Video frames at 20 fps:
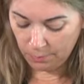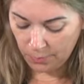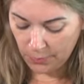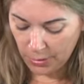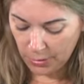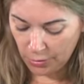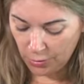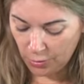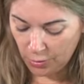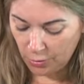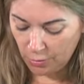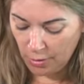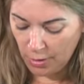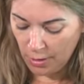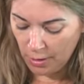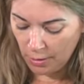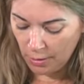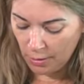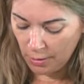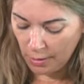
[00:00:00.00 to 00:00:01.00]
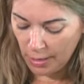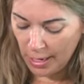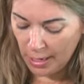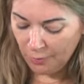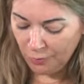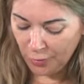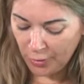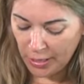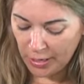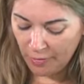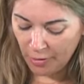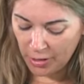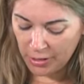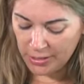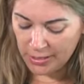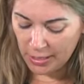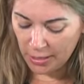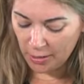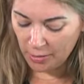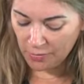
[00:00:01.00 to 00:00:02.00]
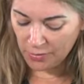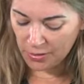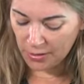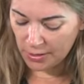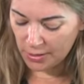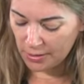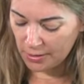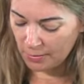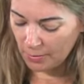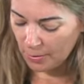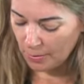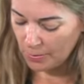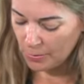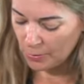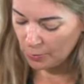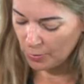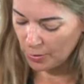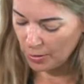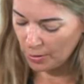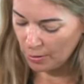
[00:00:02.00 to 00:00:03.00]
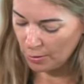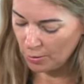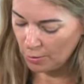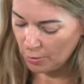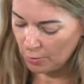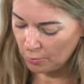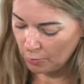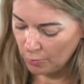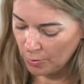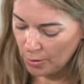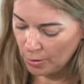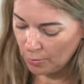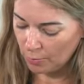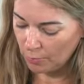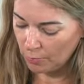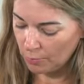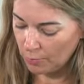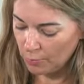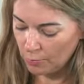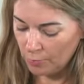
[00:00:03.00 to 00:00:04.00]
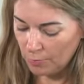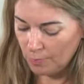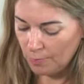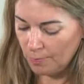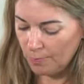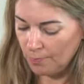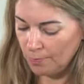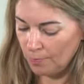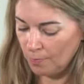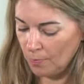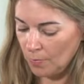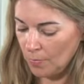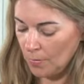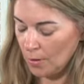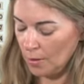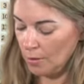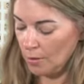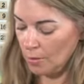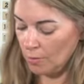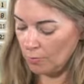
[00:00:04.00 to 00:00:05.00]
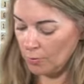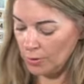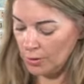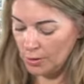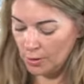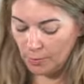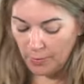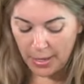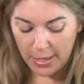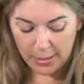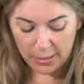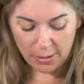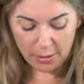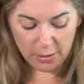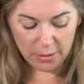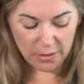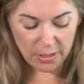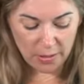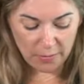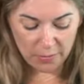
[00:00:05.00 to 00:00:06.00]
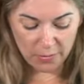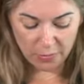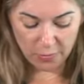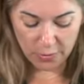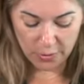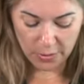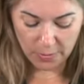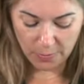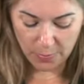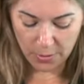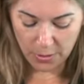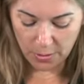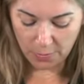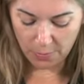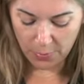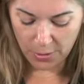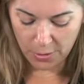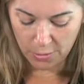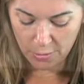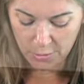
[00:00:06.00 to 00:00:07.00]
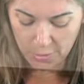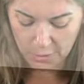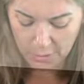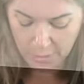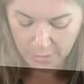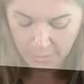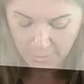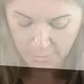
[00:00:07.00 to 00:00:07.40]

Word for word: that's true. I think it's really important. And forgive ourselves because sometimes we, you know, we don't, you know, we're still mad at ourselves for something, but you just got